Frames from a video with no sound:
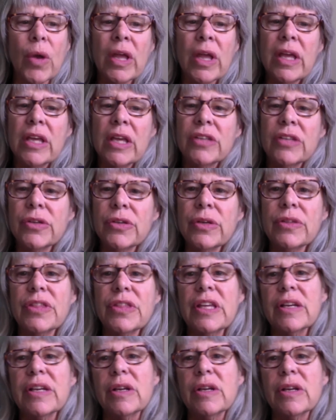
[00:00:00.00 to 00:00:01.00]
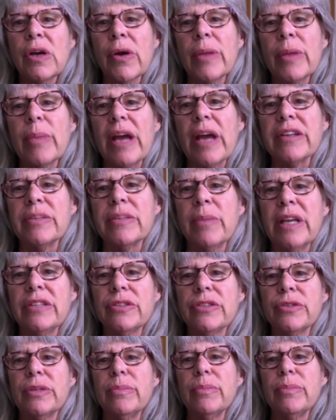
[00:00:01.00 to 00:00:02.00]
So do you think, going back to
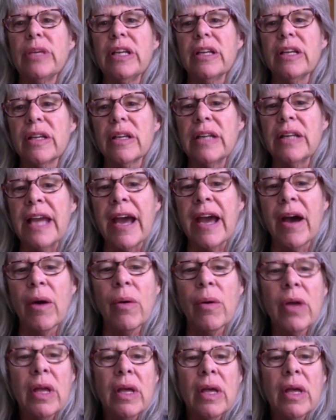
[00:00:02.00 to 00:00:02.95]
mainstream media now,